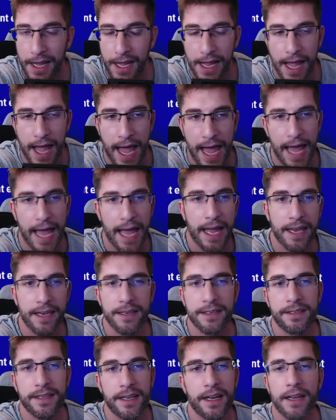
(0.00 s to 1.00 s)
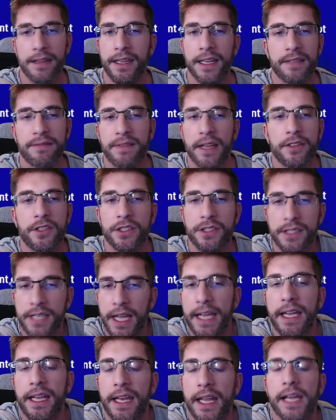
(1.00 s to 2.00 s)
And they're just
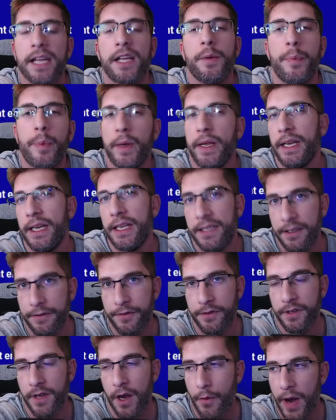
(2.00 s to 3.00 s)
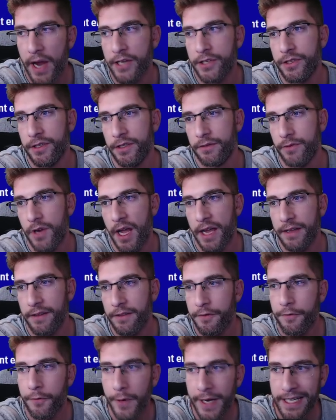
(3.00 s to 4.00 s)
taking it a completely different direction, right?
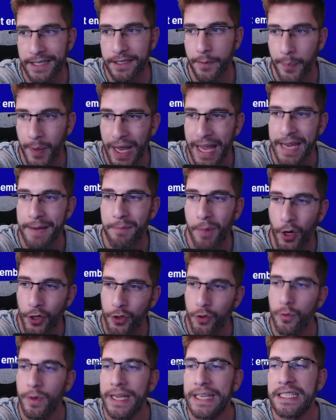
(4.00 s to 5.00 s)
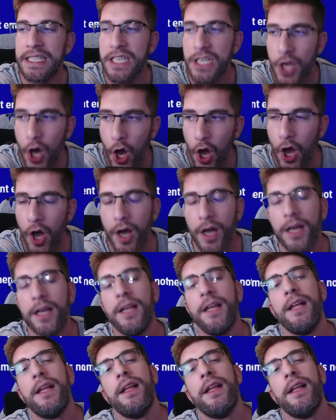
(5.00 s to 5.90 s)
The free-to-play model is not...